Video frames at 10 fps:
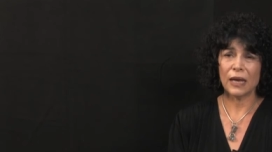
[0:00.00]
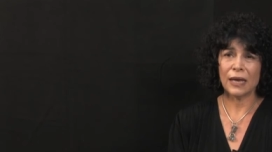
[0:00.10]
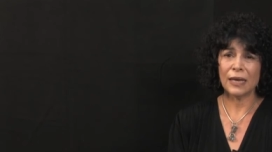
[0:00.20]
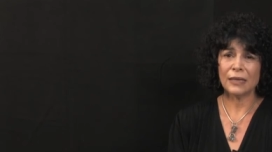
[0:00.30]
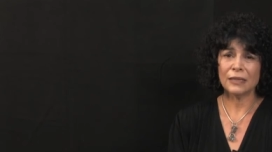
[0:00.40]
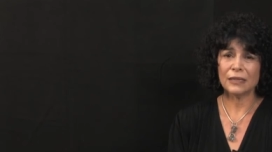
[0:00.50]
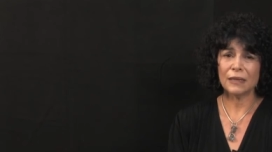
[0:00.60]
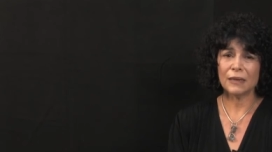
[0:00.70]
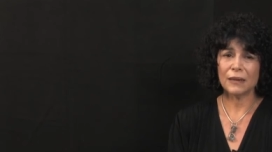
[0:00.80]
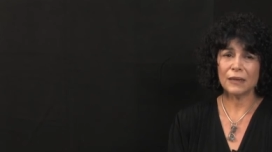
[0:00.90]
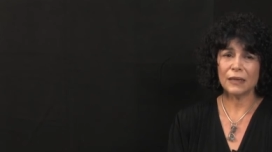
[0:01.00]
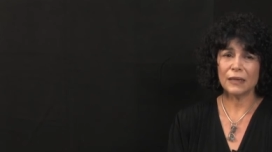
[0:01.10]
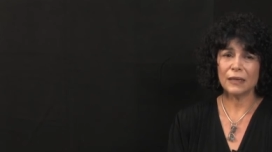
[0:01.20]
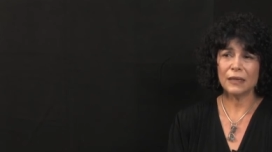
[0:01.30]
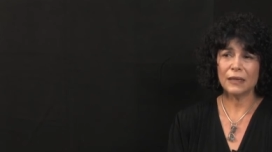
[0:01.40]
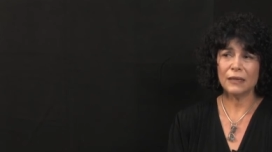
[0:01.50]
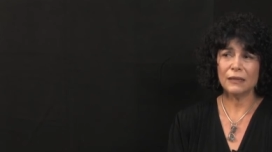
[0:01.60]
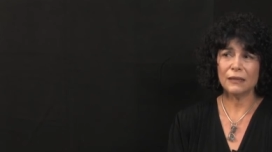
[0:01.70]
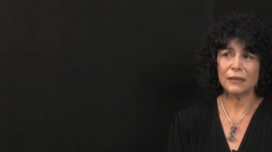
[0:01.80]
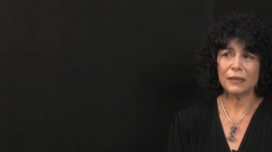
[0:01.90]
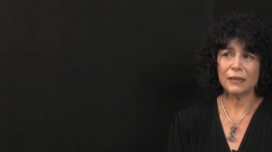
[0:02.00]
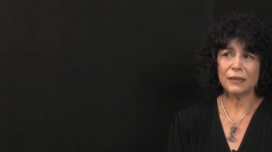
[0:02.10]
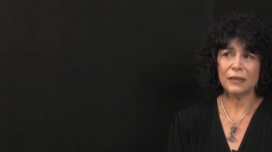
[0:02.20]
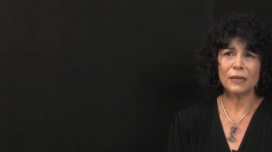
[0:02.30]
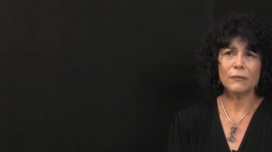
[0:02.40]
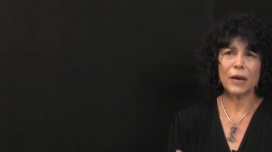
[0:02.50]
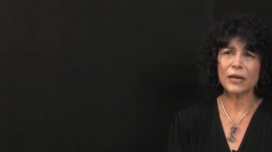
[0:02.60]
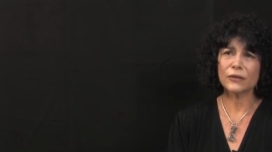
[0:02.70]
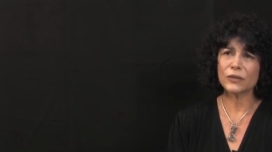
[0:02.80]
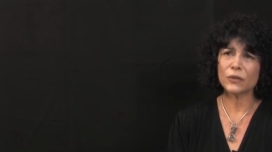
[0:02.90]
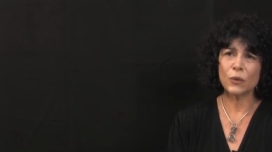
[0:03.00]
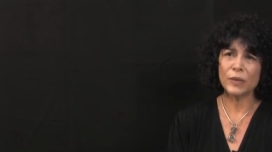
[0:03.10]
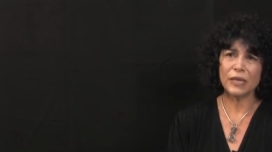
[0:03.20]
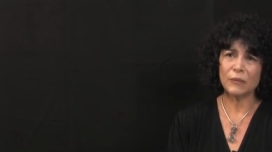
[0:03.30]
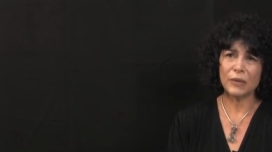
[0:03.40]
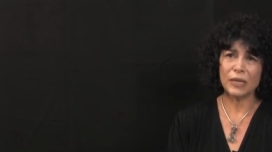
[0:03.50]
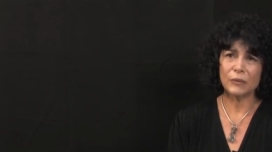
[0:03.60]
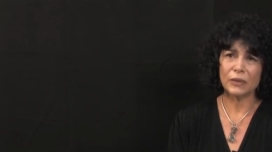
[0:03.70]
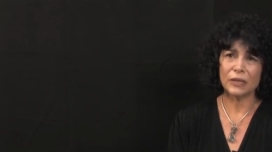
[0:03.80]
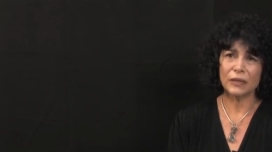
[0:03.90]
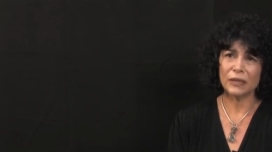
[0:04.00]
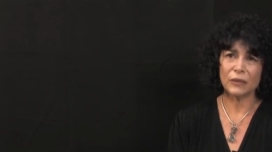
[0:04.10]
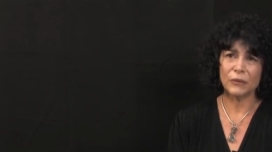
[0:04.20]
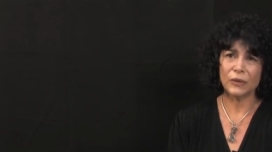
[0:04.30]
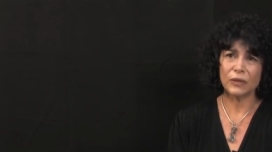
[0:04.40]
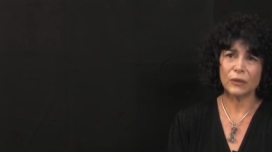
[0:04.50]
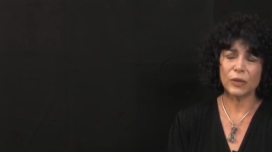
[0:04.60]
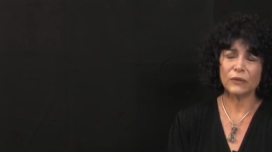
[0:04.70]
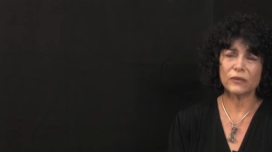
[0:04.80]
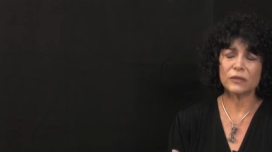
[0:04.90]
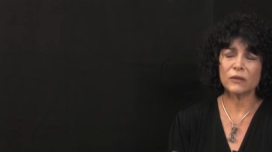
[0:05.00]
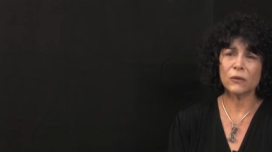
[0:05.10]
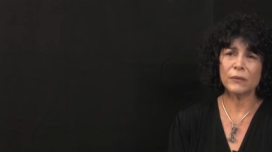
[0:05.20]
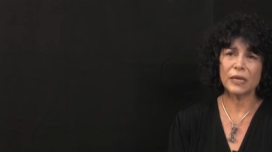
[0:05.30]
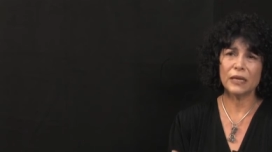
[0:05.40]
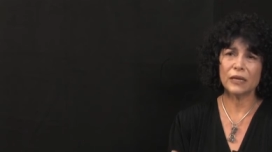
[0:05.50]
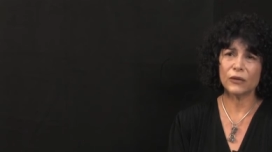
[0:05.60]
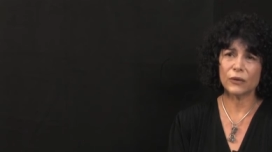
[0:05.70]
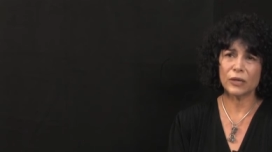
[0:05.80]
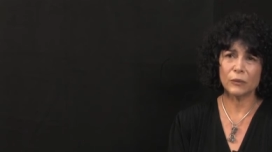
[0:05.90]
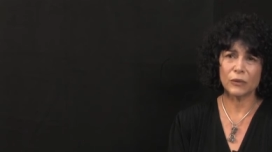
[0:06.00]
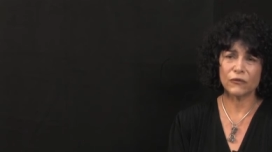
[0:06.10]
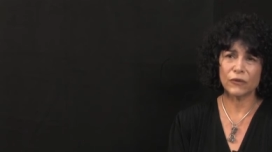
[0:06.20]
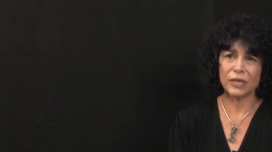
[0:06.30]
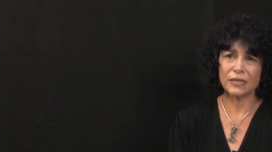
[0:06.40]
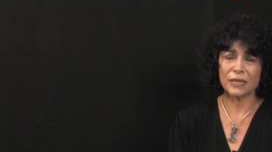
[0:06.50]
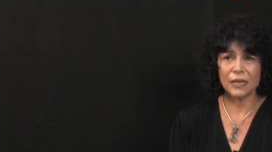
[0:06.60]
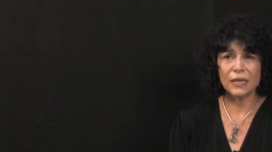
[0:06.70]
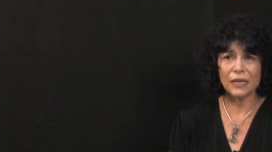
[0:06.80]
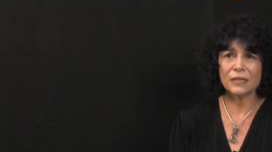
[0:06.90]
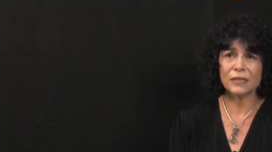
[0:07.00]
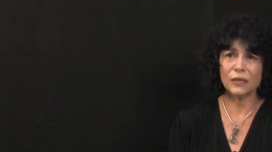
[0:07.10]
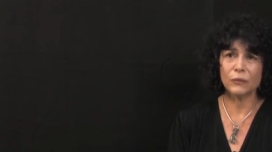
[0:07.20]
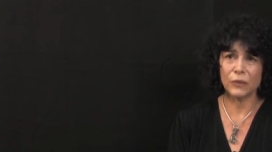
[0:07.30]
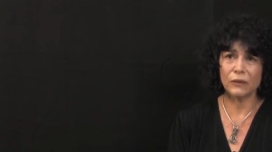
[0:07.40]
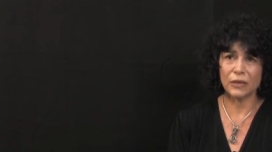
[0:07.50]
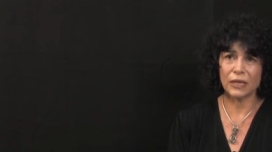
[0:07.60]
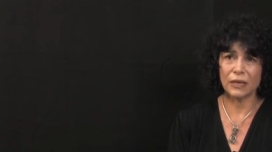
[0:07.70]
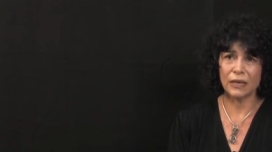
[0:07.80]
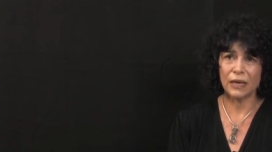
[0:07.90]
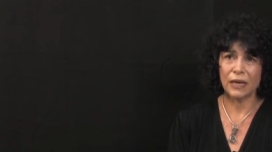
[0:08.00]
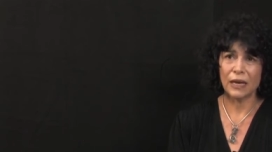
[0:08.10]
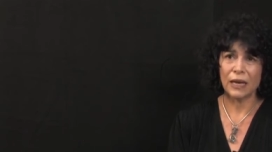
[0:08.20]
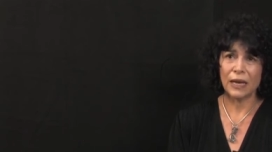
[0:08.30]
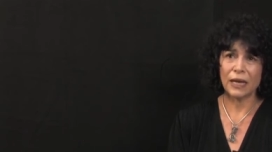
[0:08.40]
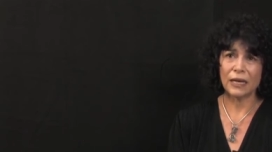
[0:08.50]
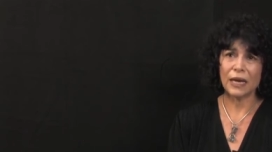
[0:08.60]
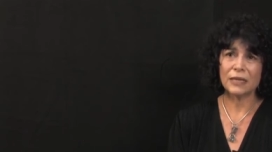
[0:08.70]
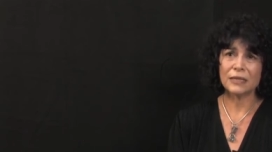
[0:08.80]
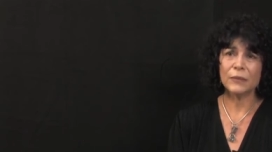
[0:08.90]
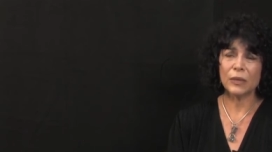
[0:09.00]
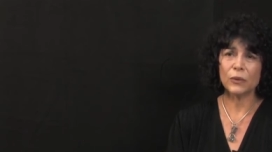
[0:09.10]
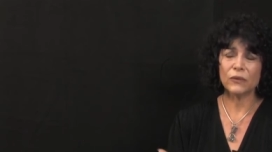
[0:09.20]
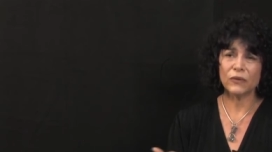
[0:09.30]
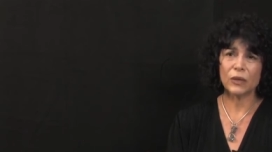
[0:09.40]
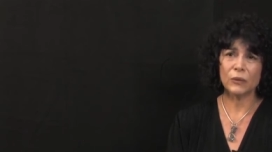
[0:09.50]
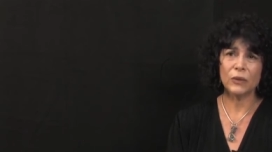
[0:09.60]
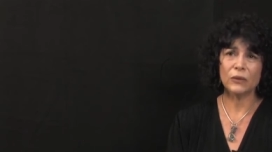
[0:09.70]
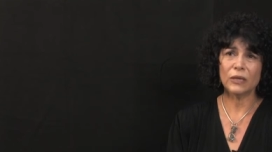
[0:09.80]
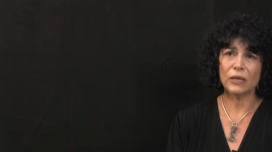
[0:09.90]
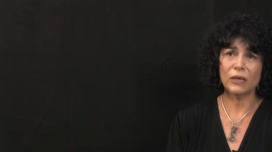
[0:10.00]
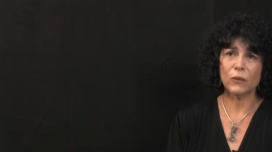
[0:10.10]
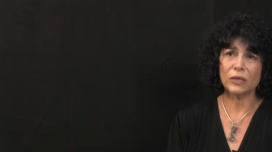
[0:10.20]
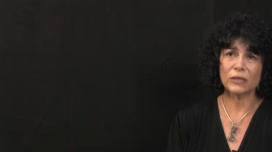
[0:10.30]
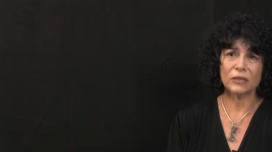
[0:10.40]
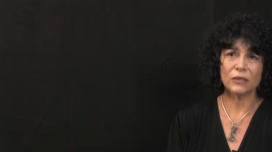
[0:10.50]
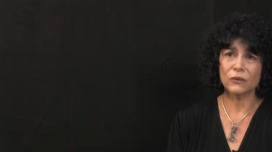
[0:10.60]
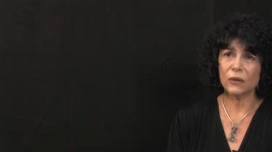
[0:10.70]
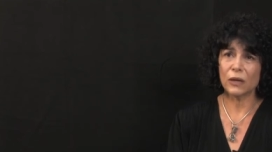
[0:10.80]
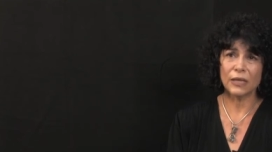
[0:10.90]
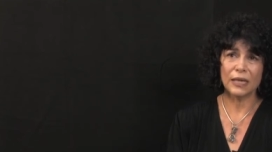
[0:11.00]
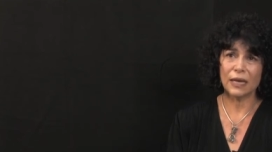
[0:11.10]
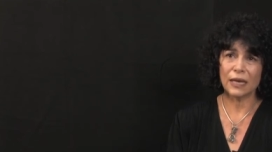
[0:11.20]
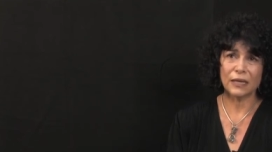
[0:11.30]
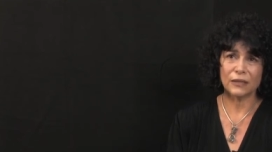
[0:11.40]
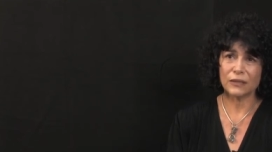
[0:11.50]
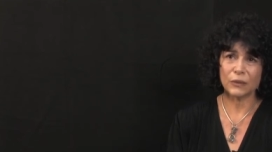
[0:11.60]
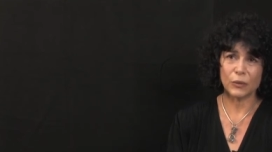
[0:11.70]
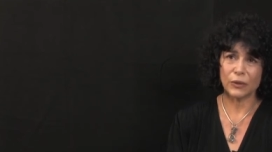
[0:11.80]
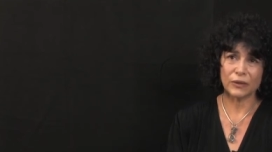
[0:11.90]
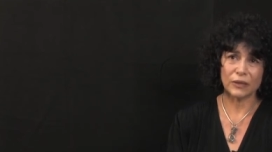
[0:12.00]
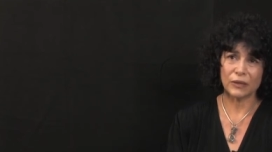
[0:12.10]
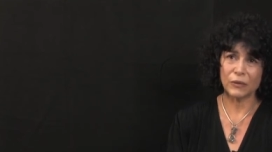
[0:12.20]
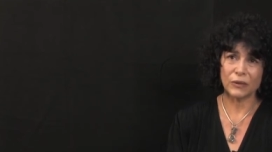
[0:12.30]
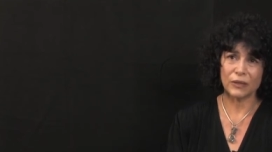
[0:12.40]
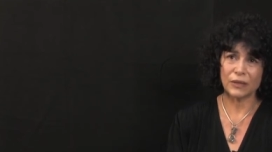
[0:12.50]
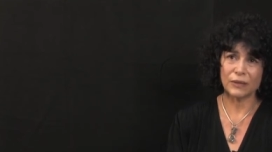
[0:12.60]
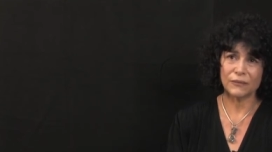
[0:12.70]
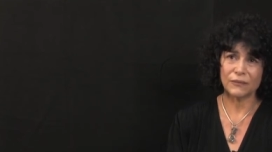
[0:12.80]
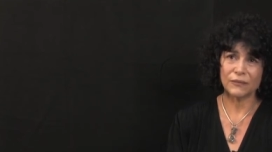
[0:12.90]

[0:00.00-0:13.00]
and he admires so many people in the community. We have so many incredible friends. It is a community. And as a member of the community, he wants to do all he can to support the community.